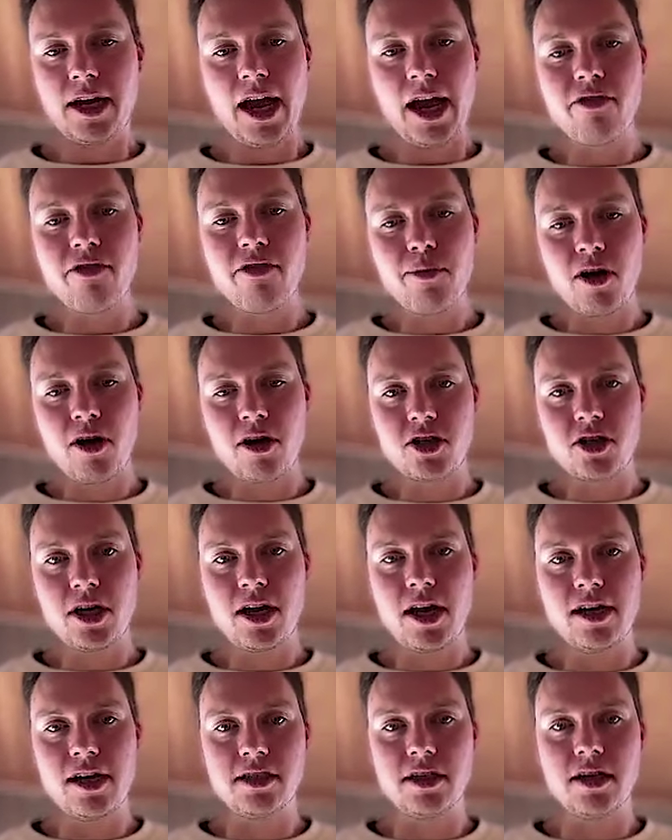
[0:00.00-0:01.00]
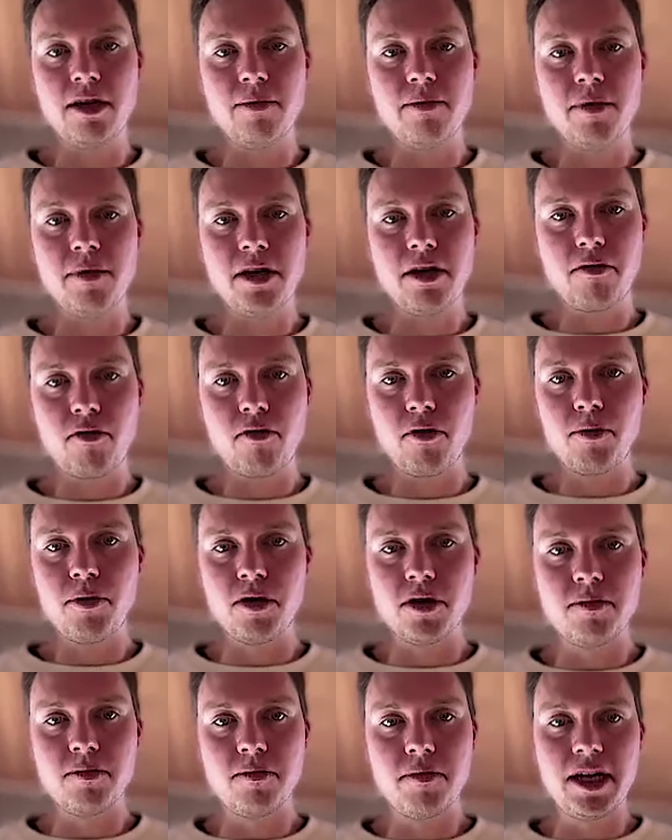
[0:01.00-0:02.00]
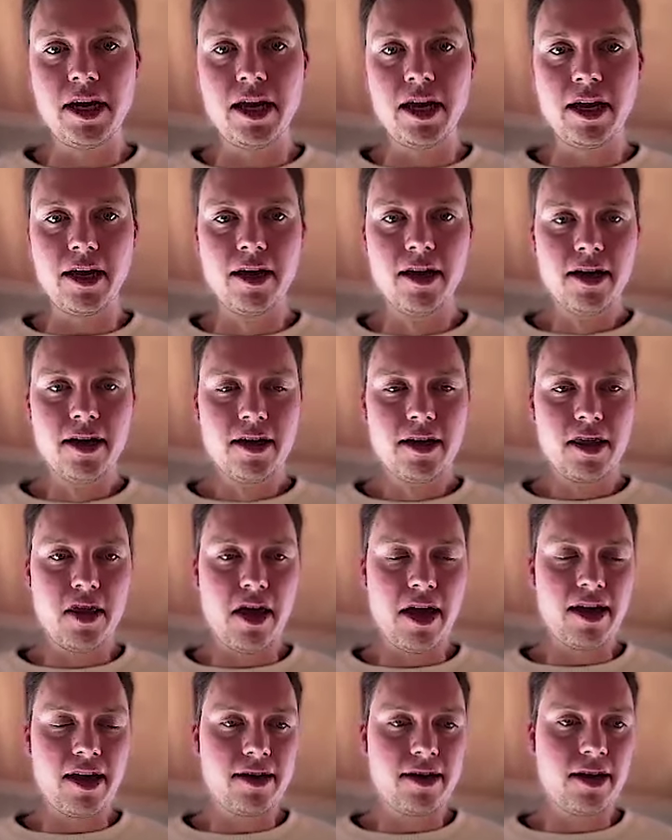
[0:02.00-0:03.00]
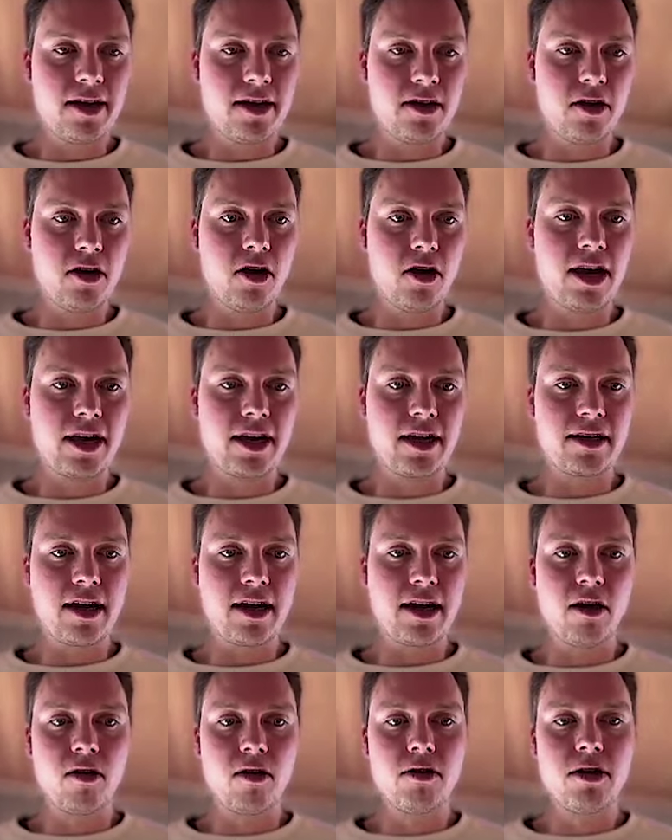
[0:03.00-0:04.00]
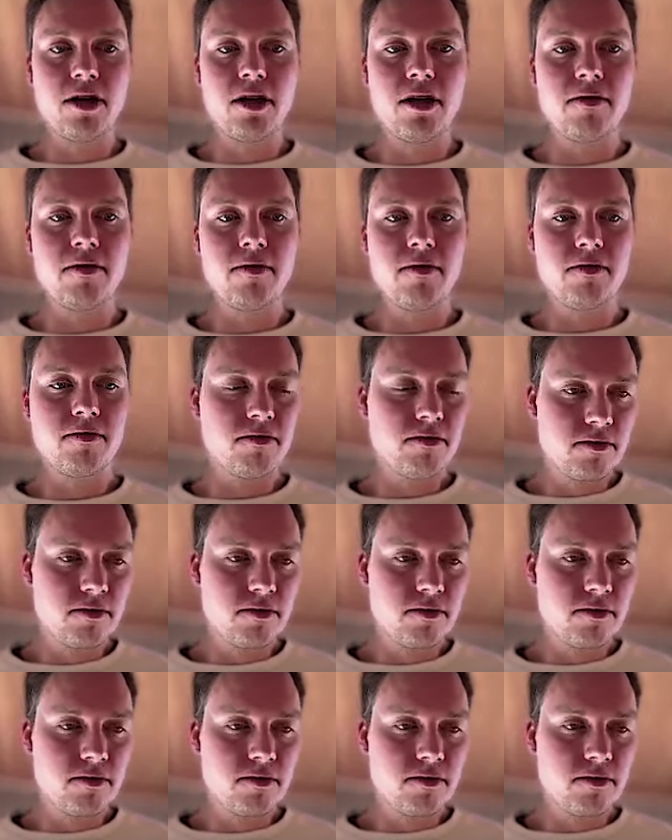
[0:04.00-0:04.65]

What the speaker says: Like every blockchain has a limited throughput, meaning that, like it can only